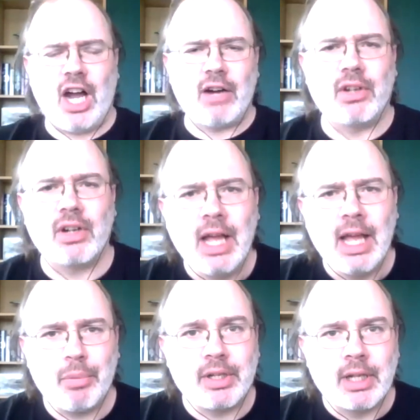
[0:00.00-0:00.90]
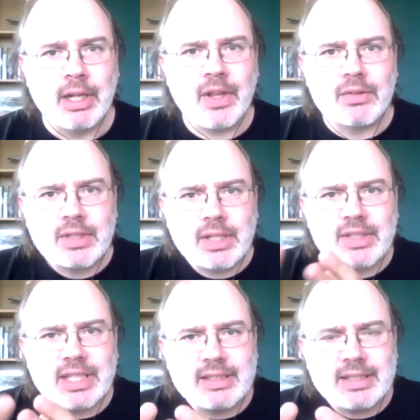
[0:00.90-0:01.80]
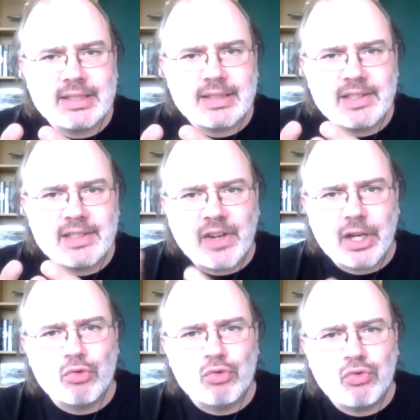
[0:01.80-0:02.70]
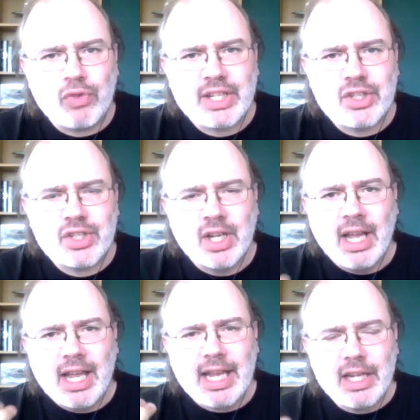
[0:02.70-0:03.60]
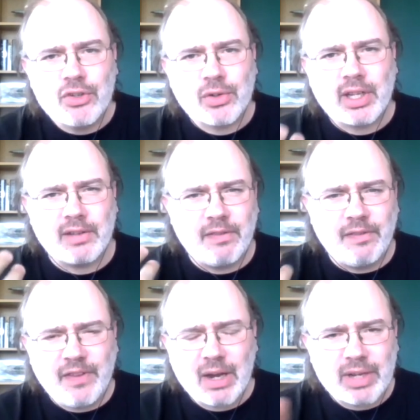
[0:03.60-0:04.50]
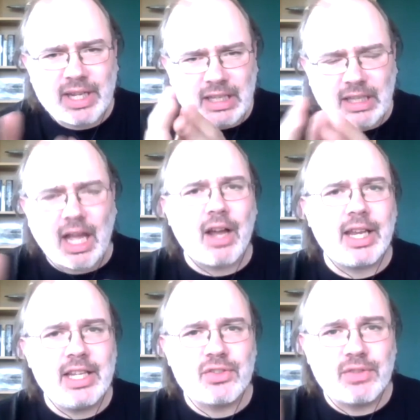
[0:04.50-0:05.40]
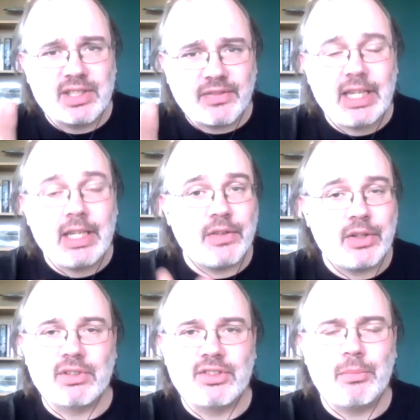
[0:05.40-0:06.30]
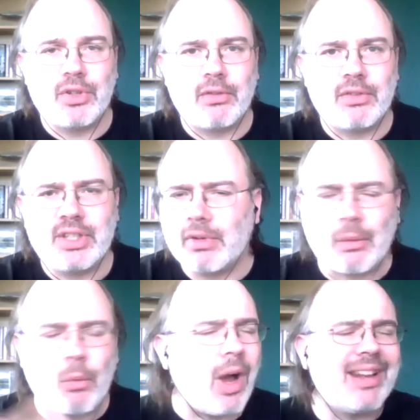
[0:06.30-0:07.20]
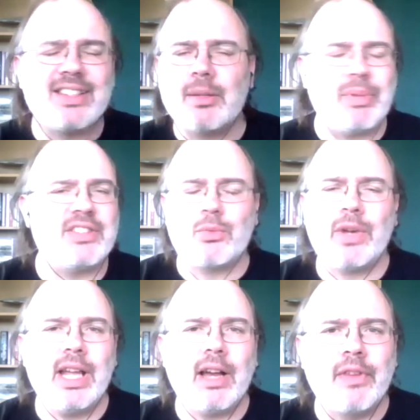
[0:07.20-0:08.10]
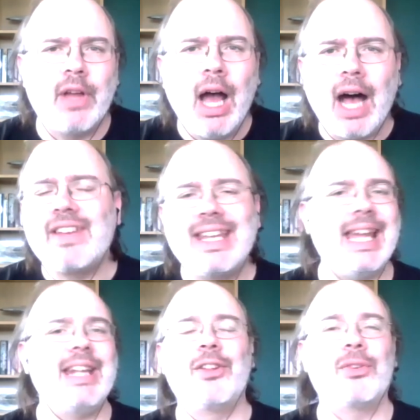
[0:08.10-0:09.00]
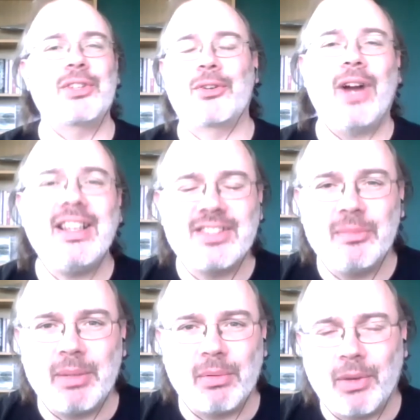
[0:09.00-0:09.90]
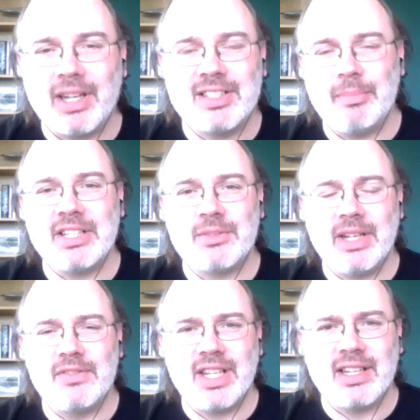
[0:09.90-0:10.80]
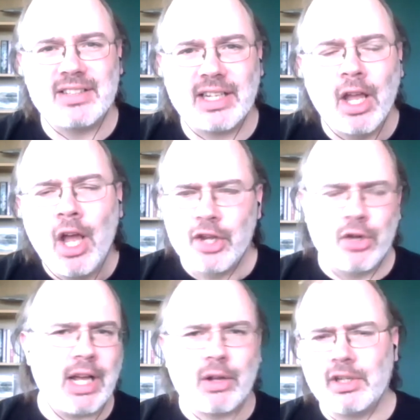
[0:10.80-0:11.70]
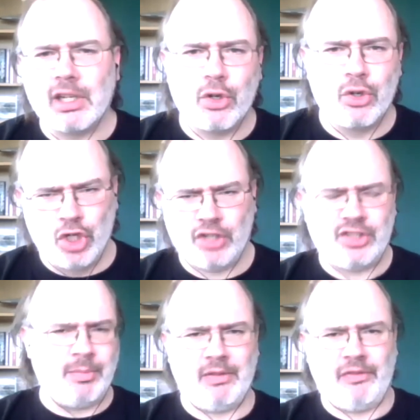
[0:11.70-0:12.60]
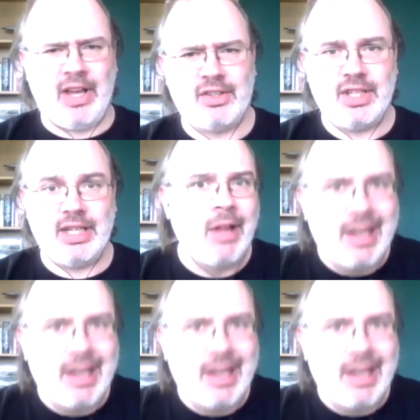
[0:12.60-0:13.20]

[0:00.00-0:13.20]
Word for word: horror, but there's these very rich, intricate, very long histories of individual subgenres that we're like, what is the best way of getting those across to people? What is the best way of saying, it's like, you're not going to learn just about fantasy now.